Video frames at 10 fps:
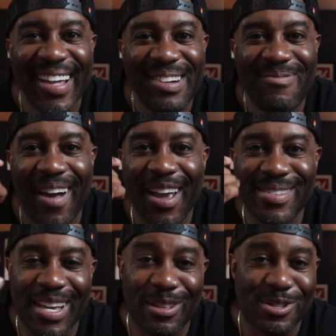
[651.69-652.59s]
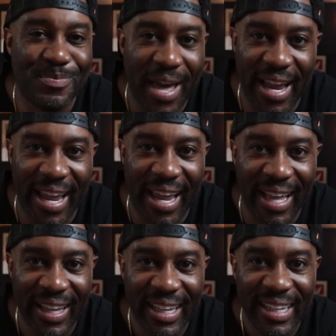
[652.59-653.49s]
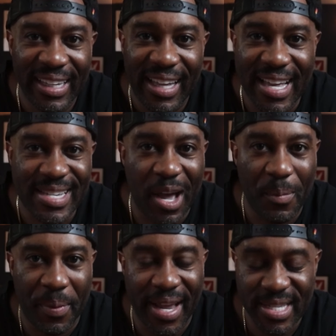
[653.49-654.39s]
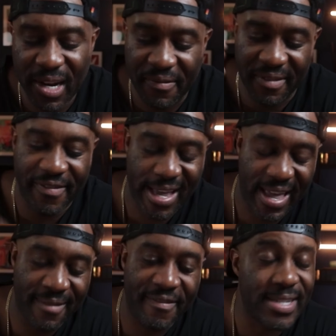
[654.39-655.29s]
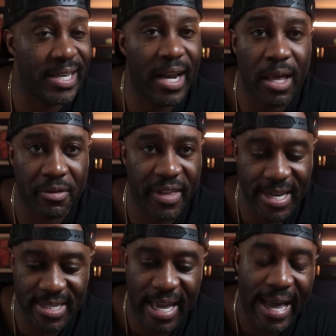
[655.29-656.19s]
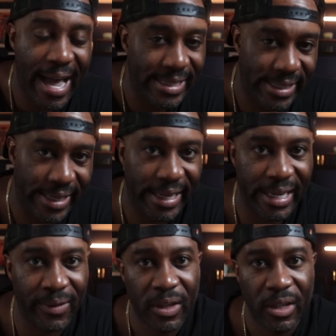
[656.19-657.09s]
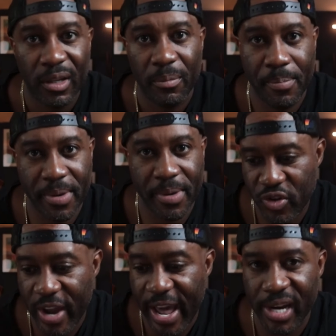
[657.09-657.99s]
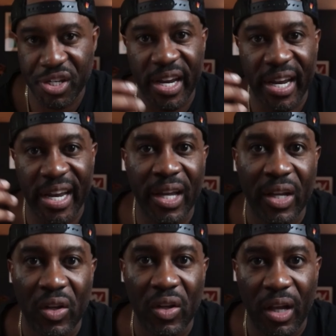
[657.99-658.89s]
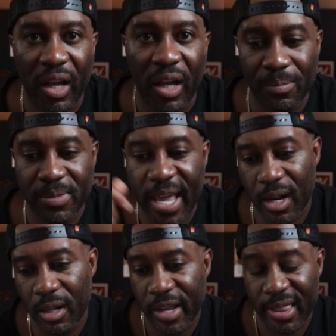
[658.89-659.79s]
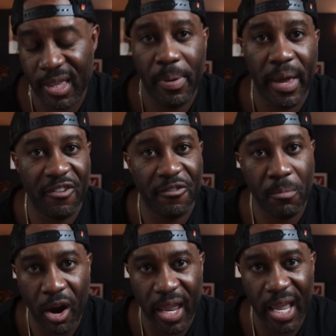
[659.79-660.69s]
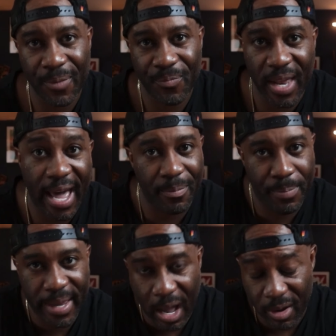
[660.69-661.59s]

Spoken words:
Michael was betting his company instead of investing in other things like IT, business strategy, taking a look at the competitive market and how to beat out